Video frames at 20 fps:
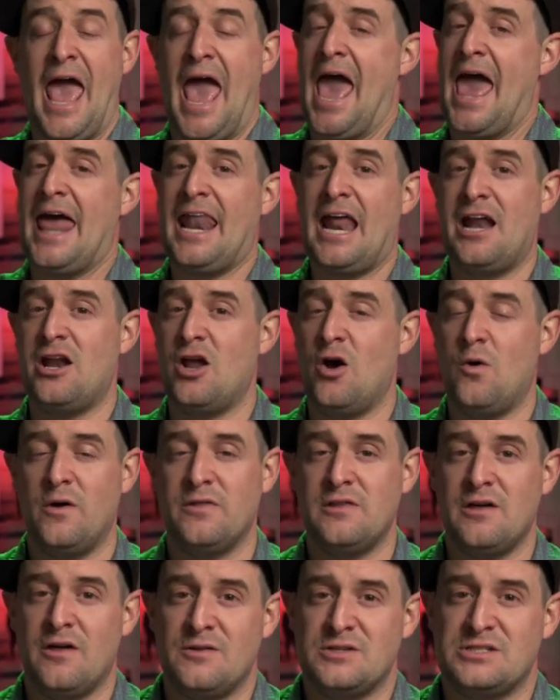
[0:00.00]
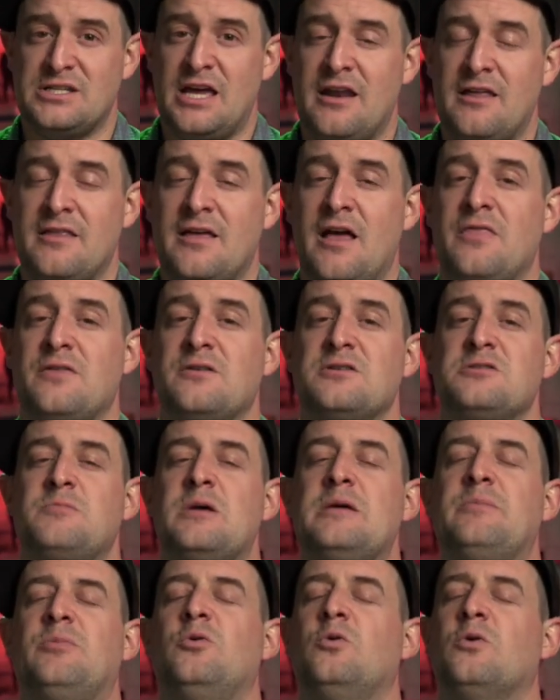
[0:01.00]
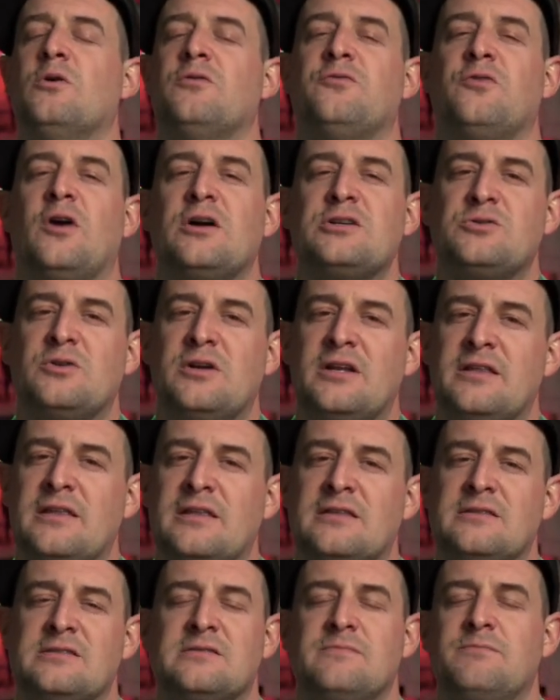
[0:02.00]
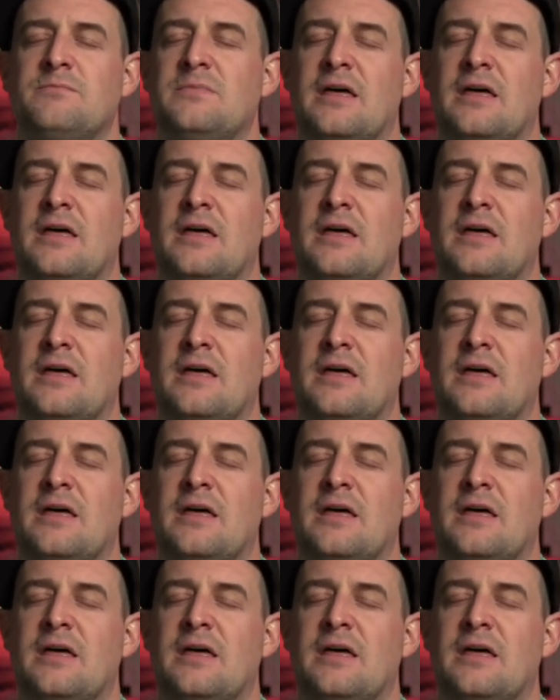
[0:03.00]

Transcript: And I know on the other side of that, there's people who are frustrated that,